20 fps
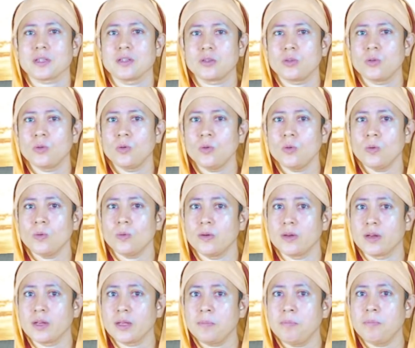Through
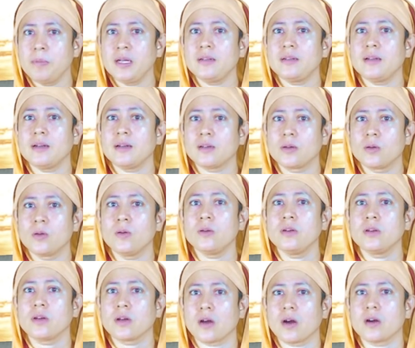repeated
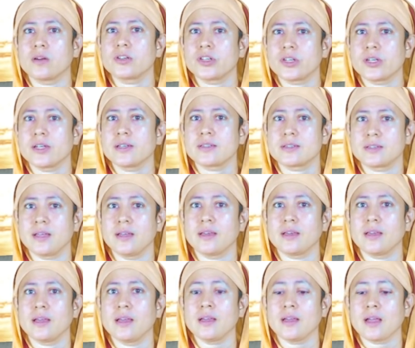good conscious
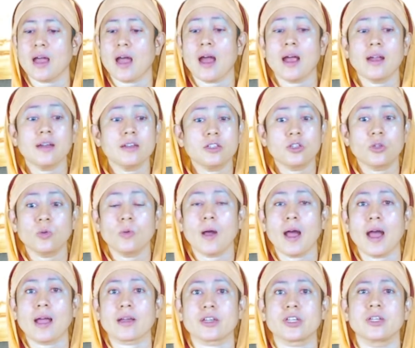thinking and through
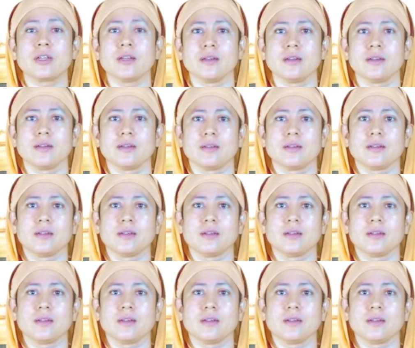action.